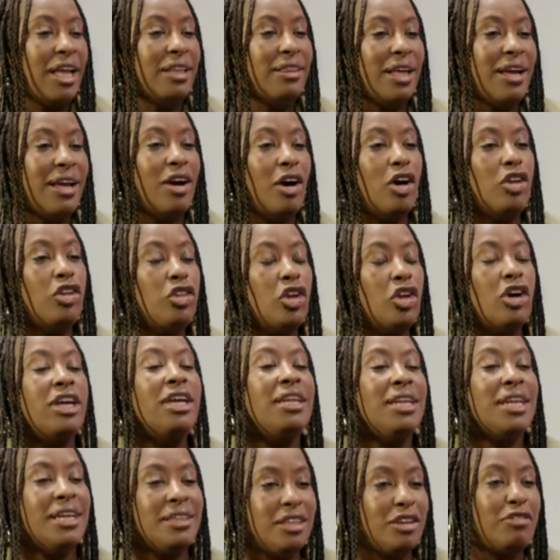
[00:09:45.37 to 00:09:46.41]
They're
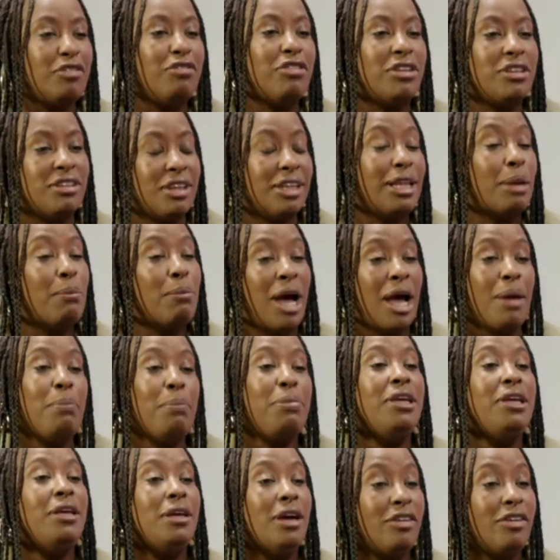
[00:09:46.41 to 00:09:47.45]
annoying at different times. They might
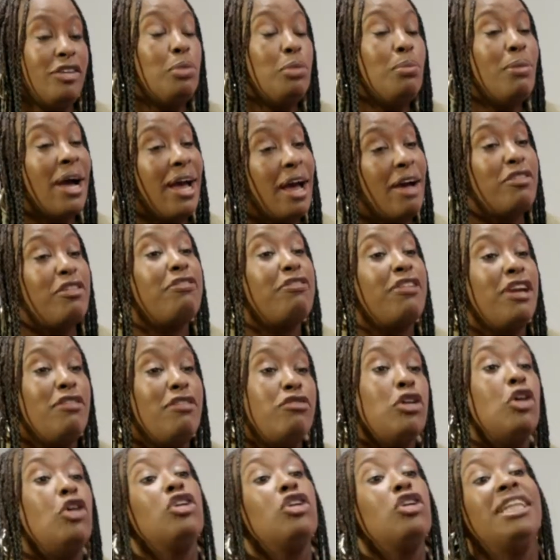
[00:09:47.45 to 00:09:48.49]
be. You might have a
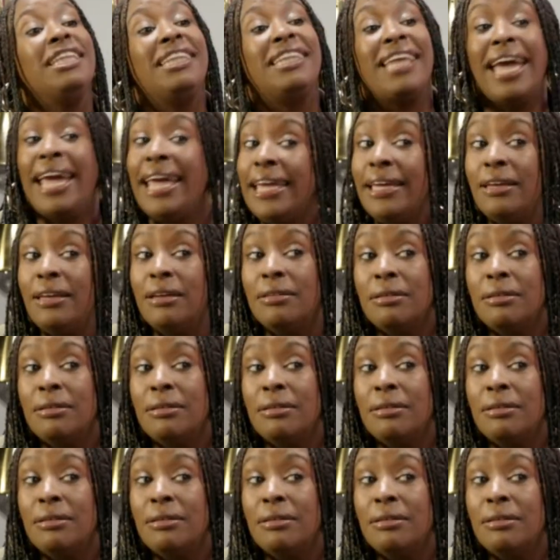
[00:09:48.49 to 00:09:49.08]
favorite on a day.